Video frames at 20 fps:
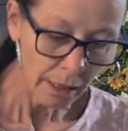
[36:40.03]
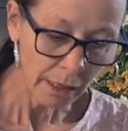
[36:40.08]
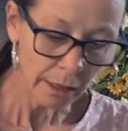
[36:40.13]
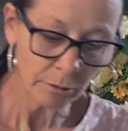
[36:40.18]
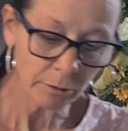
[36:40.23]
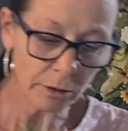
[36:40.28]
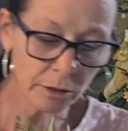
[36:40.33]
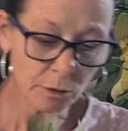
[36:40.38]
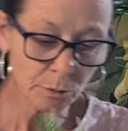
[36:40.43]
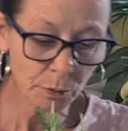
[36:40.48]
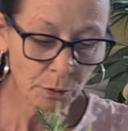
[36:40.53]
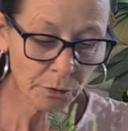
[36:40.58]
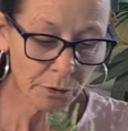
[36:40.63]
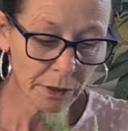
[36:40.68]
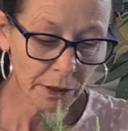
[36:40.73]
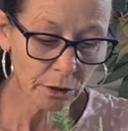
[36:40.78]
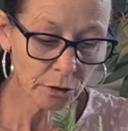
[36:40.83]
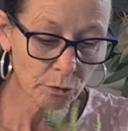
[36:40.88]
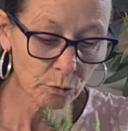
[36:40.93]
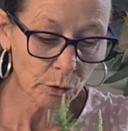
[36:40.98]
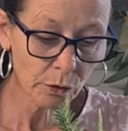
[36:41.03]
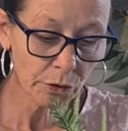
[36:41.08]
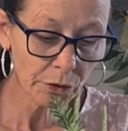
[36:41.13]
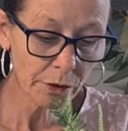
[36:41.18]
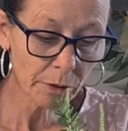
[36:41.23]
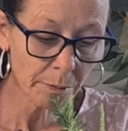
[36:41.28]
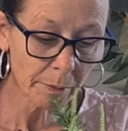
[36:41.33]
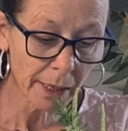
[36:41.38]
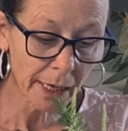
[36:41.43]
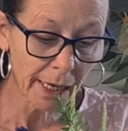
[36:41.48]
And I'm going to put the odd one
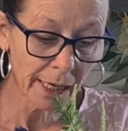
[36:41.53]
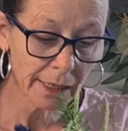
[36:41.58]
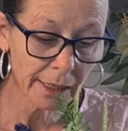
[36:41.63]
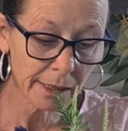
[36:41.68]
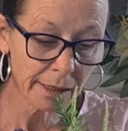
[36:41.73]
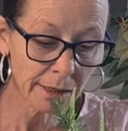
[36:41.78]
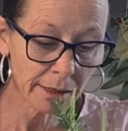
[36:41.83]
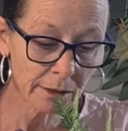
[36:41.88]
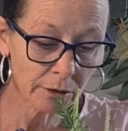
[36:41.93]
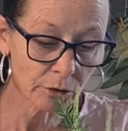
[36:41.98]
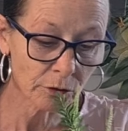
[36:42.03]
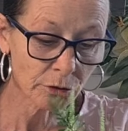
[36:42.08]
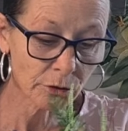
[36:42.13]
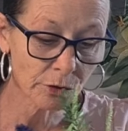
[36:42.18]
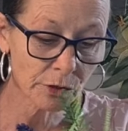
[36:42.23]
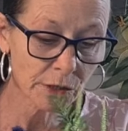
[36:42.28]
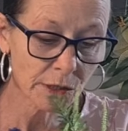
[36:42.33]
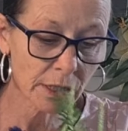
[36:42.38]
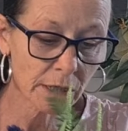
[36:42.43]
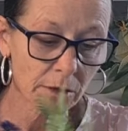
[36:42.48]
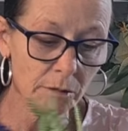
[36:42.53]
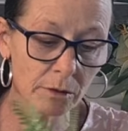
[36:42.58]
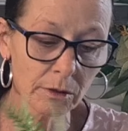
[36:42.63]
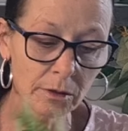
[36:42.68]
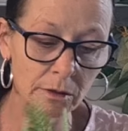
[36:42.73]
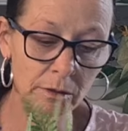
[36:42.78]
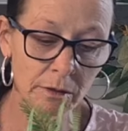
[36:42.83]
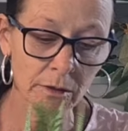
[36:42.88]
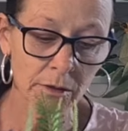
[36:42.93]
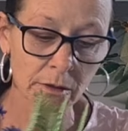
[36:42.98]
at the back also,
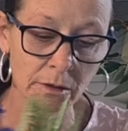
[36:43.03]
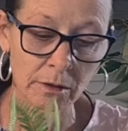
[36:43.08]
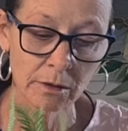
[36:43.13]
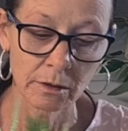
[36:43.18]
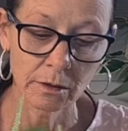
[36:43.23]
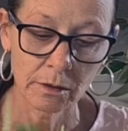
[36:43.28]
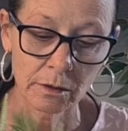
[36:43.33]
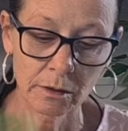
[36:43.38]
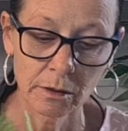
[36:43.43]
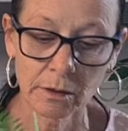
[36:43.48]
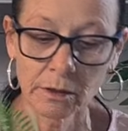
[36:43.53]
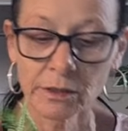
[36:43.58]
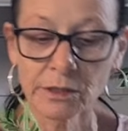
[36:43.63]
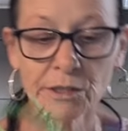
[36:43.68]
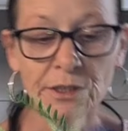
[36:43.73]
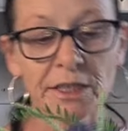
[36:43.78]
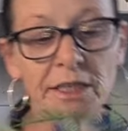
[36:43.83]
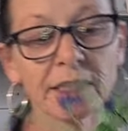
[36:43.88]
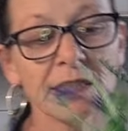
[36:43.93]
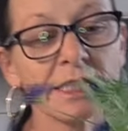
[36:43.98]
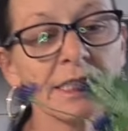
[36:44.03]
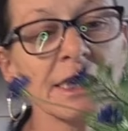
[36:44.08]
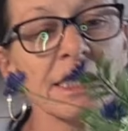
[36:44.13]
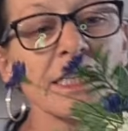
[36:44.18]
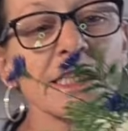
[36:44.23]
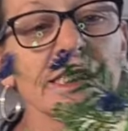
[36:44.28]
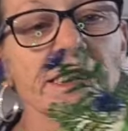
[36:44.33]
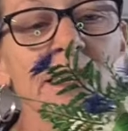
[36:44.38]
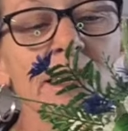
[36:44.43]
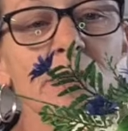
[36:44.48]
so you can
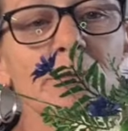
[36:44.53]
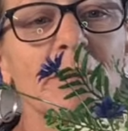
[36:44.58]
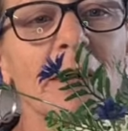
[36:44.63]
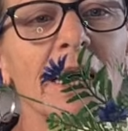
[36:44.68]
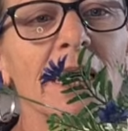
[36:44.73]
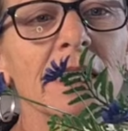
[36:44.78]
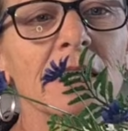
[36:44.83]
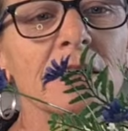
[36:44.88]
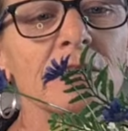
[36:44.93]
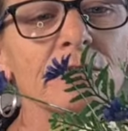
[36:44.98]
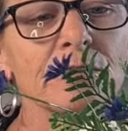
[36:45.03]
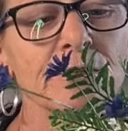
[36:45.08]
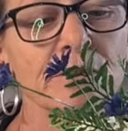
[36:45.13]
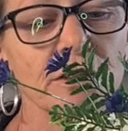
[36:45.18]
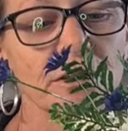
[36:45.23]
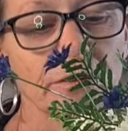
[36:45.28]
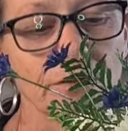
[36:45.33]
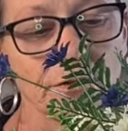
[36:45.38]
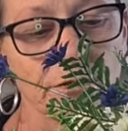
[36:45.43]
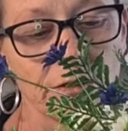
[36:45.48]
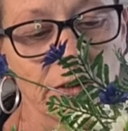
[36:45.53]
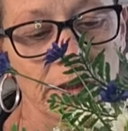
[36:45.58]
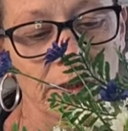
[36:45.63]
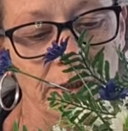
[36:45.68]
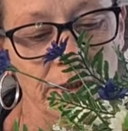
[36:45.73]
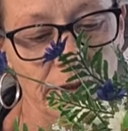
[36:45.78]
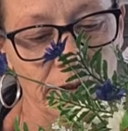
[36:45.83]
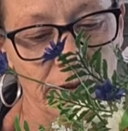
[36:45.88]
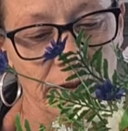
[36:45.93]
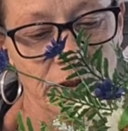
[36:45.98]
see it at the back of
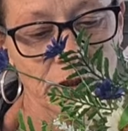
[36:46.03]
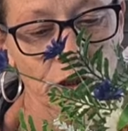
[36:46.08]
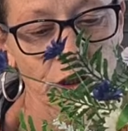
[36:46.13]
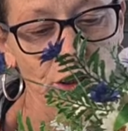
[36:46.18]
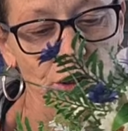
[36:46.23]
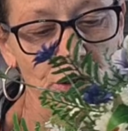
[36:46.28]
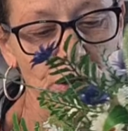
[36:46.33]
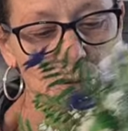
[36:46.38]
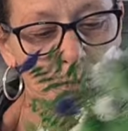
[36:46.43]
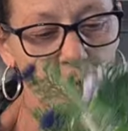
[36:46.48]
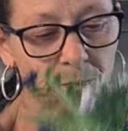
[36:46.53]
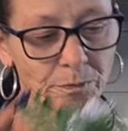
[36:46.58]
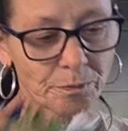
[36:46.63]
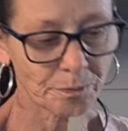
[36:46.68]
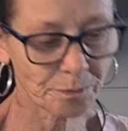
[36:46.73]
the shoe.